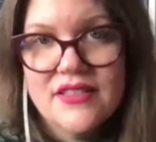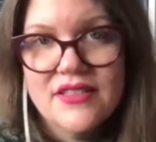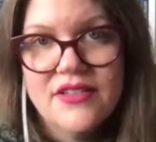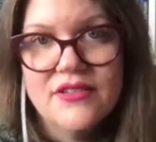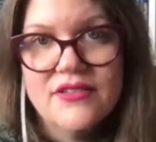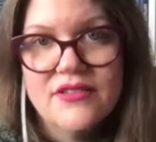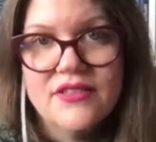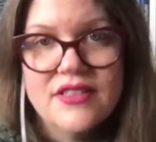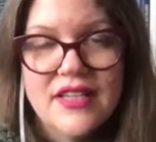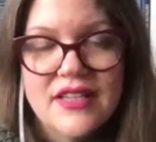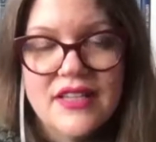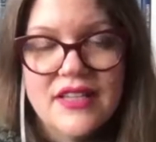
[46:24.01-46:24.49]

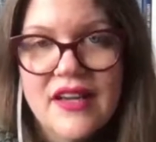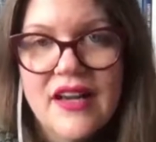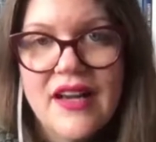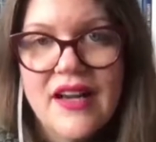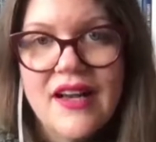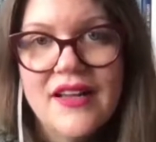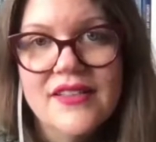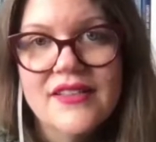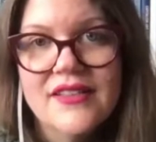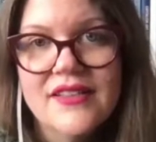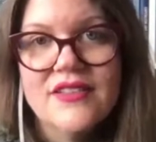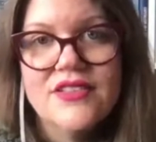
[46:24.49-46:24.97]

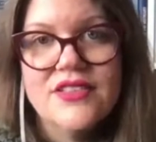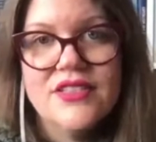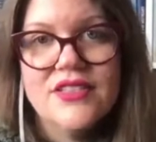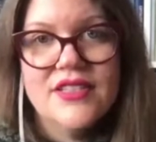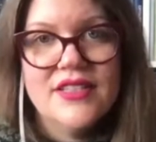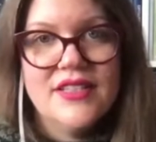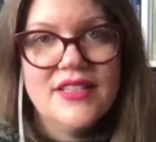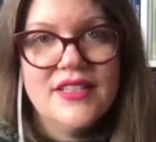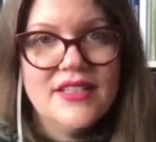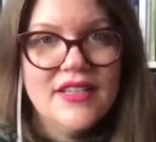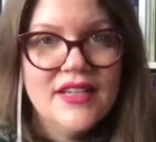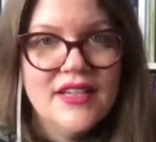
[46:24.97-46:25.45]

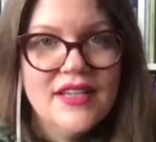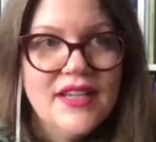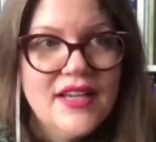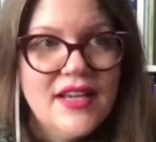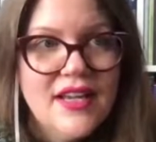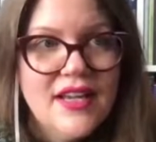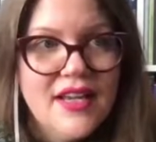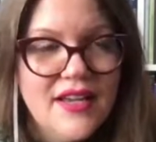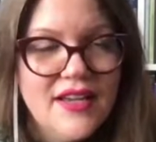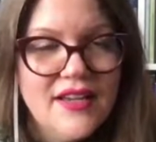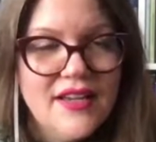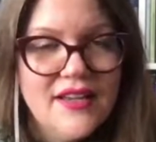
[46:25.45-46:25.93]
psychology
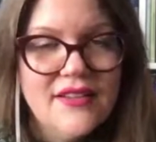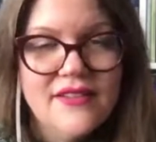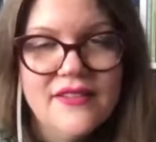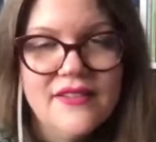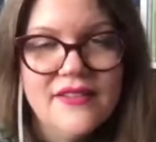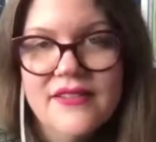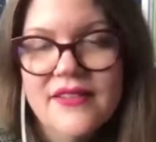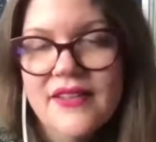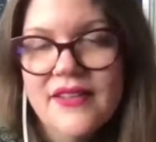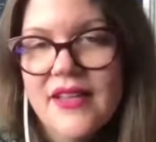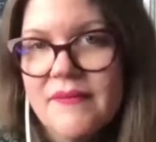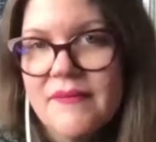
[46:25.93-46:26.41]

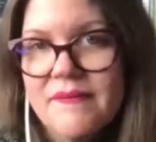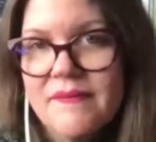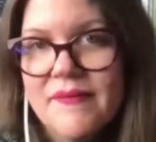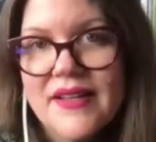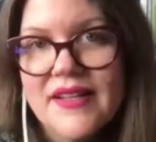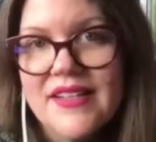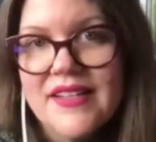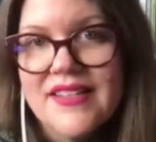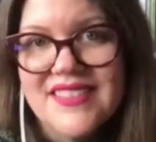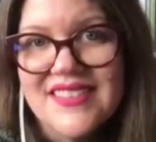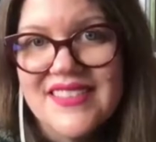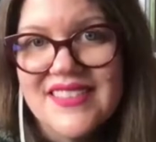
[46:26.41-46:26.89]
and like
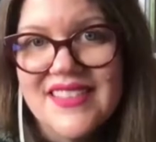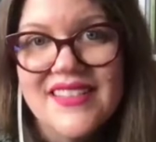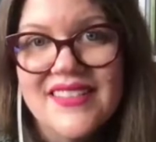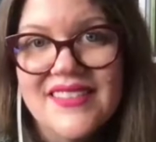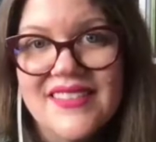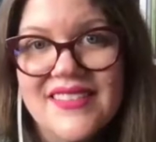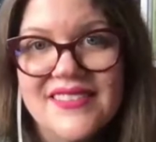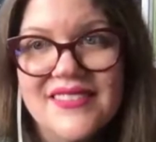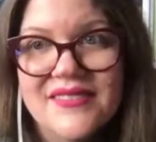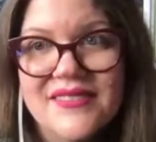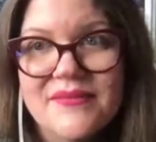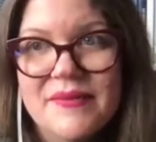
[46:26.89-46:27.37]
medicine,